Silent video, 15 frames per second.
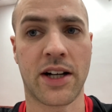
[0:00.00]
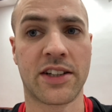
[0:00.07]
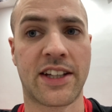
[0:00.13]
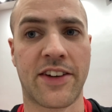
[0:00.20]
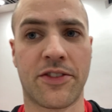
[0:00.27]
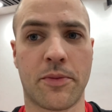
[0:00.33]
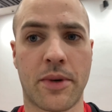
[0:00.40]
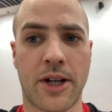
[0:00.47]

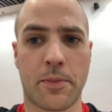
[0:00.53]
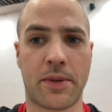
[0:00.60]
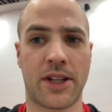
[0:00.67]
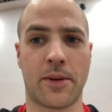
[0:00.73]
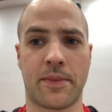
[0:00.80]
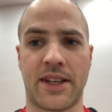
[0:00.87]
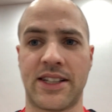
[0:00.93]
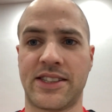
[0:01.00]
Devin Bear beat
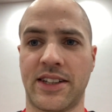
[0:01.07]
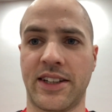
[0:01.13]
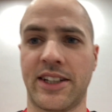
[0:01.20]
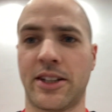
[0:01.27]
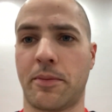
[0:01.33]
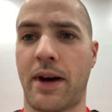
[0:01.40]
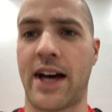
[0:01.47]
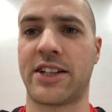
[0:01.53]
him easily in
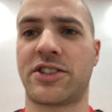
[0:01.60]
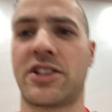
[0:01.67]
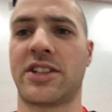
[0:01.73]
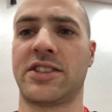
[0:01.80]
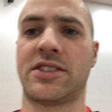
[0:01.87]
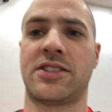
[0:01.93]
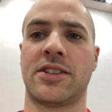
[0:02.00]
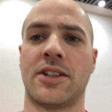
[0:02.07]
the
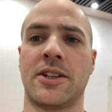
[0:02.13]
Masters.